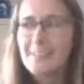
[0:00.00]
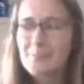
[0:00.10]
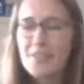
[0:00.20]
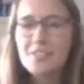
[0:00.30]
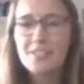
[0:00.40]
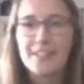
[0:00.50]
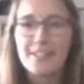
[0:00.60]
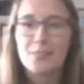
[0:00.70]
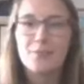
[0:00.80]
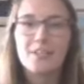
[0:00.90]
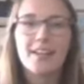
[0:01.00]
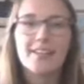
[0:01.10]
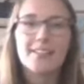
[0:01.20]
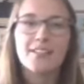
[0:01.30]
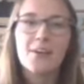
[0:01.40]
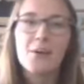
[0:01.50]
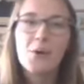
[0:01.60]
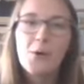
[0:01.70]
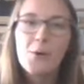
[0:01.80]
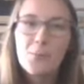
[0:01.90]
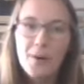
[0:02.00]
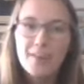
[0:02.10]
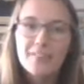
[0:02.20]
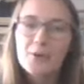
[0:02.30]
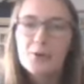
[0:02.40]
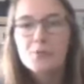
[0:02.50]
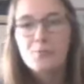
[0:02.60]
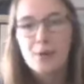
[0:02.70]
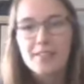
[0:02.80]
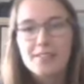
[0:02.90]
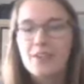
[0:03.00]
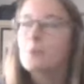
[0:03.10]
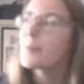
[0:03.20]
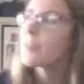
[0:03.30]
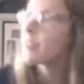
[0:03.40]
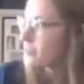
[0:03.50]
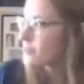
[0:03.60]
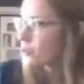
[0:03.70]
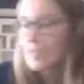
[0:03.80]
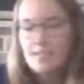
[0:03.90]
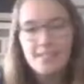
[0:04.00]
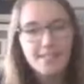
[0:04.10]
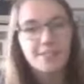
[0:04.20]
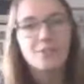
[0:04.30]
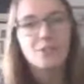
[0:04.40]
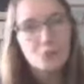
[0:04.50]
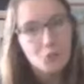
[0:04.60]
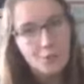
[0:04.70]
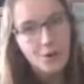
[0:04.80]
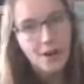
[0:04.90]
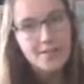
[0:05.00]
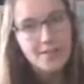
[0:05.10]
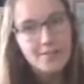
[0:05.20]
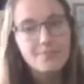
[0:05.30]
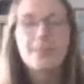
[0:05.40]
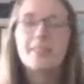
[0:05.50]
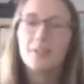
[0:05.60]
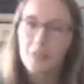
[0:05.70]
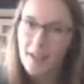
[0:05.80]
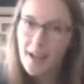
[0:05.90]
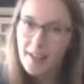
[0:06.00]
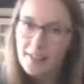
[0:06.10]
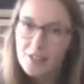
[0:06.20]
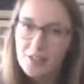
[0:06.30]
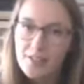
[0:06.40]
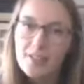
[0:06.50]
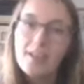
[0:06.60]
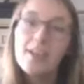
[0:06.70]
Like especially since you realize one of those breaths are because of trees, because they're super awesome and they create oxygen.